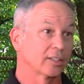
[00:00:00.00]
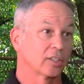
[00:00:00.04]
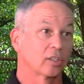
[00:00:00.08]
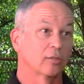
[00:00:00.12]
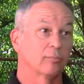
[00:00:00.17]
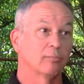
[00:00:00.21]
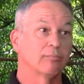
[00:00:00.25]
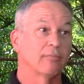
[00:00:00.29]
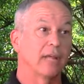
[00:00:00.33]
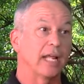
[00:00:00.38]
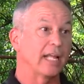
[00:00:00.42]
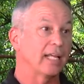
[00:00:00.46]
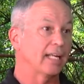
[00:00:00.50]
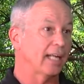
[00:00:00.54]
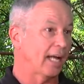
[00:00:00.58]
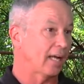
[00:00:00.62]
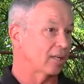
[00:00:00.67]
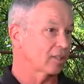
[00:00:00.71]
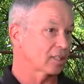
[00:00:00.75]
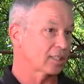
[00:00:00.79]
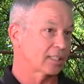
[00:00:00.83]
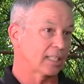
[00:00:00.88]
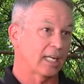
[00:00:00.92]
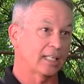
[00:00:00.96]
They're made
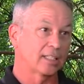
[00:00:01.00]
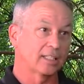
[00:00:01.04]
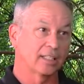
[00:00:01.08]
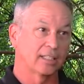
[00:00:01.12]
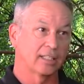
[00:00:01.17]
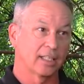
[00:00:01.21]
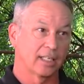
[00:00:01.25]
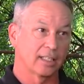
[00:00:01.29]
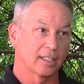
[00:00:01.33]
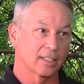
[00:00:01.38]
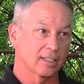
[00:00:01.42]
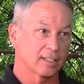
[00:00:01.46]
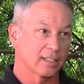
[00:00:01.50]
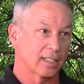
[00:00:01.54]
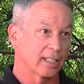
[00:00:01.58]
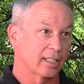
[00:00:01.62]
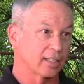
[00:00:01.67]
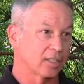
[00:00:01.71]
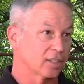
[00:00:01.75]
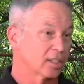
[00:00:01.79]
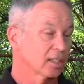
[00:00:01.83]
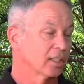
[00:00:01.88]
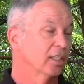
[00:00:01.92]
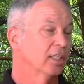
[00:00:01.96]
outside the United
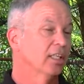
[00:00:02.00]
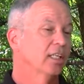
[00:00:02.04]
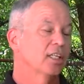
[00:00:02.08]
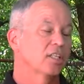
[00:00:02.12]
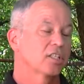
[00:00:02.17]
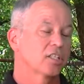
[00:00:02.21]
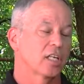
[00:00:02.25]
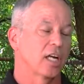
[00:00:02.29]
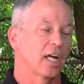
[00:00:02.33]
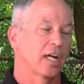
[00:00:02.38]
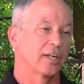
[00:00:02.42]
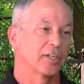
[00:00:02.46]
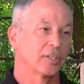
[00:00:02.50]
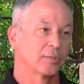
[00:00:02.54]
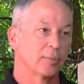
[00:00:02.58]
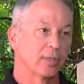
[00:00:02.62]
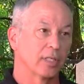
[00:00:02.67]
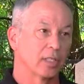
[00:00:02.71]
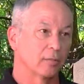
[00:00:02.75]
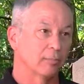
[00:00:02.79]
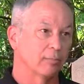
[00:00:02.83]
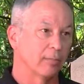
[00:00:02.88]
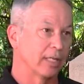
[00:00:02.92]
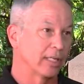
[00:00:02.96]
States. China's
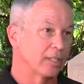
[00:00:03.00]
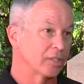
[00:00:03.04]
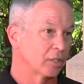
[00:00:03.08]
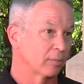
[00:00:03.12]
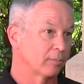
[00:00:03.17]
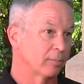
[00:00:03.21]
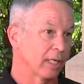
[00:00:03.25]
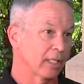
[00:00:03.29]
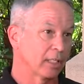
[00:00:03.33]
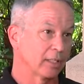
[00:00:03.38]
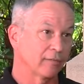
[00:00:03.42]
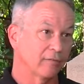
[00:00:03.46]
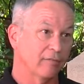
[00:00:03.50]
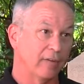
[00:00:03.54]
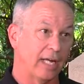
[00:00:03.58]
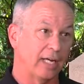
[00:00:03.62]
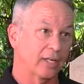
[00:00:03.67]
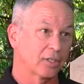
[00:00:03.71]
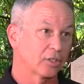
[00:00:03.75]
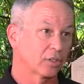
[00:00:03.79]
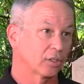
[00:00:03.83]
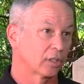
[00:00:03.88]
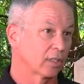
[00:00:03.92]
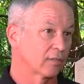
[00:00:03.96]
been a major
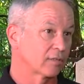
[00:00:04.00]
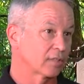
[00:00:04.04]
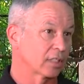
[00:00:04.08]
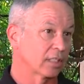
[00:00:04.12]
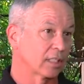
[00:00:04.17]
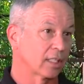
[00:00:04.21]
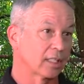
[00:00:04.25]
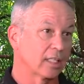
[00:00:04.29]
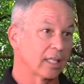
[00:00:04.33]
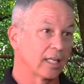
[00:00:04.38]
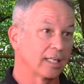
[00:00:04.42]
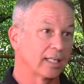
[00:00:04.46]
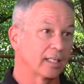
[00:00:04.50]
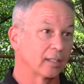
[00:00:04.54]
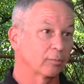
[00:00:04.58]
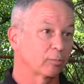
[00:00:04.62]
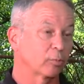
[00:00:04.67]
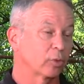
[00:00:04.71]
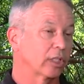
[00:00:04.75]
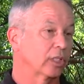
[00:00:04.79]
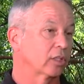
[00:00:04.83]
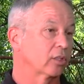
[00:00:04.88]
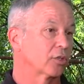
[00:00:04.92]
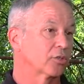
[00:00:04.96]
manufacturer of synthetic
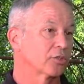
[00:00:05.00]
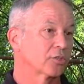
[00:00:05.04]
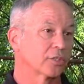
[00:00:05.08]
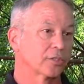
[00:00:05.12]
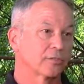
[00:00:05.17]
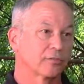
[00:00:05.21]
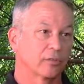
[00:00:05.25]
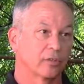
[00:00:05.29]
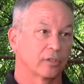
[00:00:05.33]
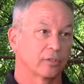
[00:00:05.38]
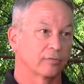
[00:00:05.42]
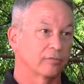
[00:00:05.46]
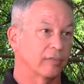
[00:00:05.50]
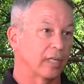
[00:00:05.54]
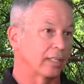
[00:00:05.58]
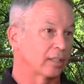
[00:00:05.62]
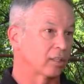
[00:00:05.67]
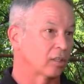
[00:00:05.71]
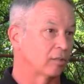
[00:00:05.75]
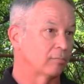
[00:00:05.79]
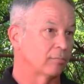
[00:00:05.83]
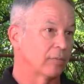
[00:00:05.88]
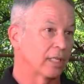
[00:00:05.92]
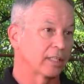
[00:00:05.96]
precursors for
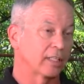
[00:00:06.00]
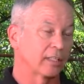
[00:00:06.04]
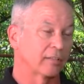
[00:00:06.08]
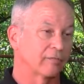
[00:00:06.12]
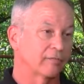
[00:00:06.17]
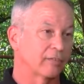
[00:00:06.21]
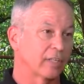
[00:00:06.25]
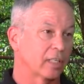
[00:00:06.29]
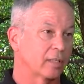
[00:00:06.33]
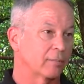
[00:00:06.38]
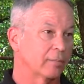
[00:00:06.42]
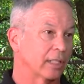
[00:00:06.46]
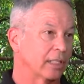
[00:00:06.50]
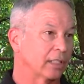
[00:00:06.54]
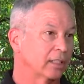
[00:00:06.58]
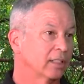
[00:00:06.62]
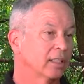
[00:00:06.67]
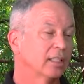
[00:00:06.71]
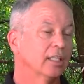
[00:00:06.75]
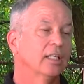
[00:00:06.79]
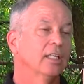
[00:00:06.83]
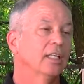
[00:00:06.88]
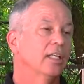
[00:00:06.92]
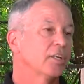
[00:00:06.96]
fentanyl and methamphetamine,
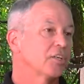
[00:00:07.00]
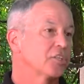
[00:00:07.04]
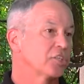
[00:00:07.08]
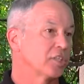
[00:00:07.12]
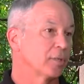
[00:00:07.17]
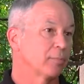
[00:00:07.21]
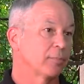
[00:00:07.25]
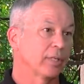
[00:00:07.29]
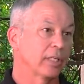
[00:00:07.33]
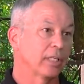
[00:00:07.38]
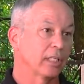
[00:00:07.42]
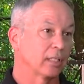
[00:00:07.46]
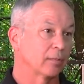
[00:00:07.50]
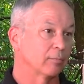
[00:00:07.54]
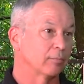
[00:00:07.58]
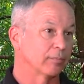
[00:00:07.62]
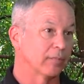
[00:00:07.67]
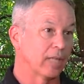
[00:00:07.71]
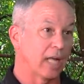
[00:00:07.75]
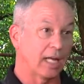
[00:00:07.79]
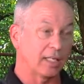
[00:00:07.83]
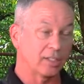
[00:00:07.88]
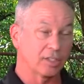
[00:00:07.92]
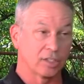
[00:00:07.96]
shipping
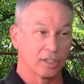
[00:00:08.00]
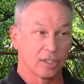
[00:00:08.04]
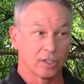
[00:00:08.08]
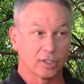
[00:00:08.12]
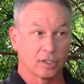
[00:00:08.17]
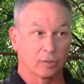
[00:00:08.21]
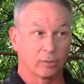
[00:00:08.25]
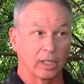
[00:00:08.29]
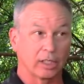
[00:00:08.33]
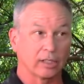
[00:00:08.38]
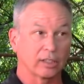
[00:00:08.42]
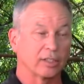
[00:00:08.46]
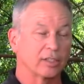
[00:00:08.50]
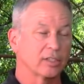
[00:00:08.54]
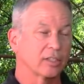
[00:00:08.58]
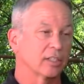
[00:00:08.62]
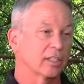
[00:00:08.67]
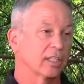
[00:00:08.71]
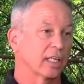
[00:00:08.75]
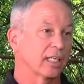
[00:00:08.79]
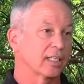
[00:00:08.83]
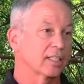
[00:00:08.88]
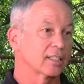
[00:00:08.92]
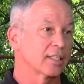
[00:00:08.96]
them not just directly to the
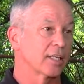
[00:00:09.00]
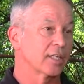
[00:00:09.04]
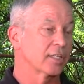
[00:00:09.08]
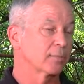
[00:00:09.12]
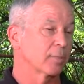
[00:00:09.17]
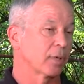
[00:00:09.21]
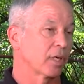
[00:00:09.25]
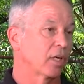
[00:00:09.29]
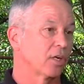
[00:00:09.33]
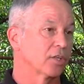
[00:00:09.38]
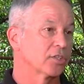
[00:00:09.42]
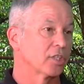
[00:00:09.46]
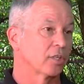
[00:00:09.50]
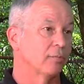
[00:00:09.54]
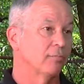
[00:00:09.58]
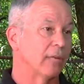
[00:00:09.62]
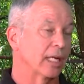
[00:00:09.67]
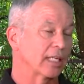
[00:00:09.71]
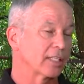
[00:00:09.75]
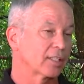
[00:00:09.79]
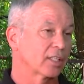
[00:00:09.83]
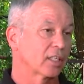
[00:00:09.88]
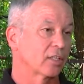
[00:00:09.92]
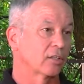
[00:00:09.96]
United States, but also
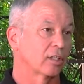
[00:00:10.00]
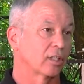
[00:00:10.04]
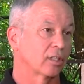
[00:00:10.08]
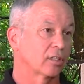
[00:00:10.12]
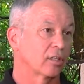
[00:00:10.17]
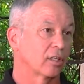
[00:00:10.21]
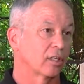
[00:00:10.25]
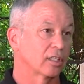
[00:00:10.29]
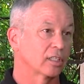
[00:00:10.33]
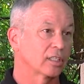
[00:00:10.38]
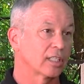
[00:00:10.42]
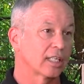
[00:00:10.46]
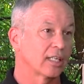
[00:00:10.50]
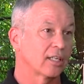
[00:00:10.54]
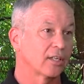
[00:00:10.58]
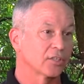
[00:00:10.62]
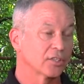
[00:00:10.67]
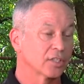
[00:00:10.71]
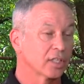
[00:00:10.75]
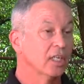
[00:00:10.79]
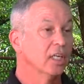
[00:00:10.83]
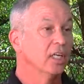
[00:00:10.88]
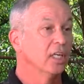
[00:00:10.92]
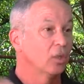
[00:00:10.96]
Mexico and the
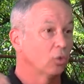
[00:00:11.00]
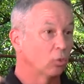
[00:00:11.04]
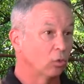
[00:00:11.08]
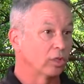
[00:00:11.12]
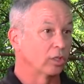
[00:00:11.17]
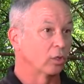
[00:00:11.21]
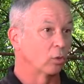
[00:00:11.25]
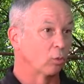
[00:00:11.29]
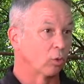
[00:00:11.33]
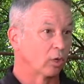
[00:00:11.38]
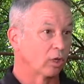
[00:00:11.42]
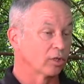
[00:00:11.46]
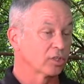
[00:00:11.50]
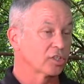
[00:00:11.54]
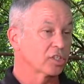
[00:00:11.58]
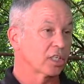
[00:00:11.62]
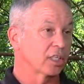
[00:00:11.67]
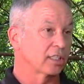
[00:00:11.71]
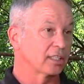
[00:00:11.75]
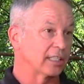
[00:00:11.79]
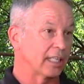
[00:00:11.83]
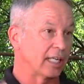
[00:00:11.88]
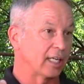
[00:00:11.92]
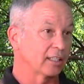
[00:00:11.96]
cartels. When the world
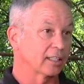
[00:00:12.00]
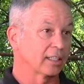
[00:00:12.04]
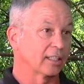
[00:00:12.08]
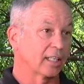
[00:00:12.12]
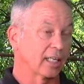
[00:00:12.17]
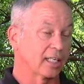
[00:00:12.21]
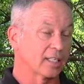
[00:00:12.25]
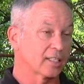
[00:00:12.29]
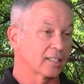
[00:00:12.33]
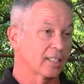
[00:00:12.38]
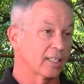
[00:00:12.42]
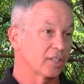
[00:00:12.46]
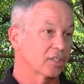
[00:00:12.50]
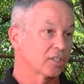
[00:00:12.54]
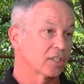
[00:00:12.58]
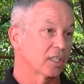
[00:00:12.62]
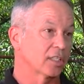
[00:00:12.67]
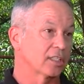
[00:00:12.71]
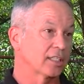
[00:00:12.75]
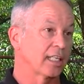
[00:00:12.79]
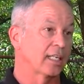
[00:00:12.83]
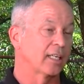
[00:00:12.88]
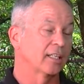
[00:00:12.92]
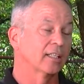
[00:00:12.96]
shut down, the United States
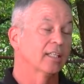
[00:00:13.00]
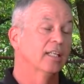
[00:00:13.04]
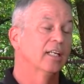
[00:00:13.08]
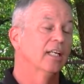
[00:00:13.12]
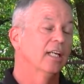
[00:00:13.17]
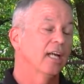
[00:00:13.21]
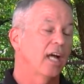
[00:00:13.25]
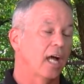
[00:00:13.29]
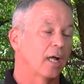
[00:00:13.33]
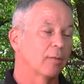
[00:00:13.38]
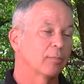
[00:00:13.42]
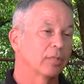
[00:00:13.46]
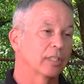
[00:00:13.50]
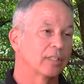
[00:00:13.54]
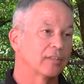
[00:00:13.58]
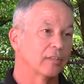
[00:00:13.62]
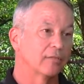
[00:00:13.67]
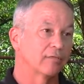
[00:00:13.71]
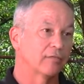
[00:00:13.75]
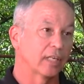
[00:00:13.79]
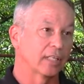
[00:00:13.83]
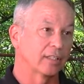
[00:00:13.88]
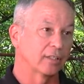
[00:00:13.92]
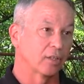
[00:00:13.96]
shut down, I believe
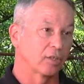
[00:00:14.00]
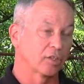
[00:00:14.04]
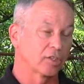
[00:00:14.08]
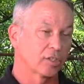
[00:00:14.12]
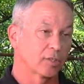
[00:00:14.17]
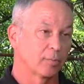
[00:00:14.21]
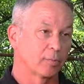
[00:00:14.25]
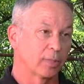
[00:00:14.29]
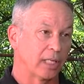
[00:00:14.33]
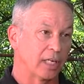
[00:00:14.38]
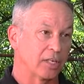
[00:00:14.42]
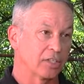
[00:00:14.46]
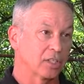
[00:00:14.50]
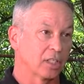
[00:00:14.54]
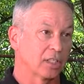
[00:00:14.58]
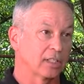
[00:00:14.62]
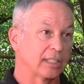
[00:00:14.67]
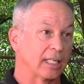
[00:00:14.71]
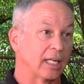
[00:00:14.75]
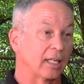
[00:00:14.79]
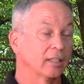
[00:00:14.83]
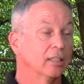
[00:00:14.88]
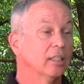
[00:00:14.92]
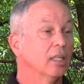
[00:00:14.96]
the fentanyl supply shut
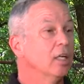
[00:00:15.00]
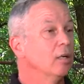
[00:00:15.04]
down.